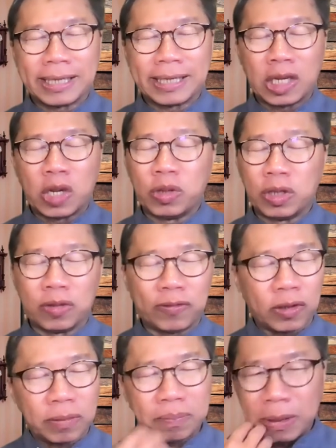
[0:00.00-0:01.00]
We look
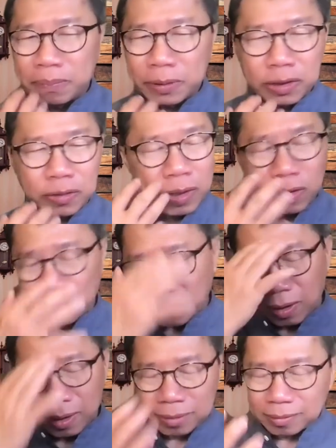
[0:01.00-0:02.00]
for the pimples, we look
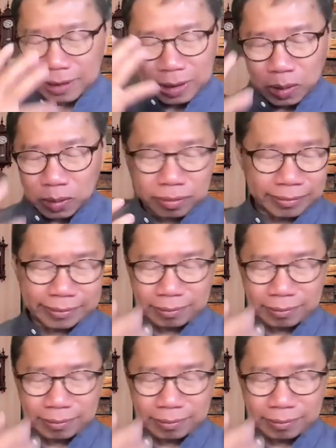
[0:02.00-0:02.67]
for, the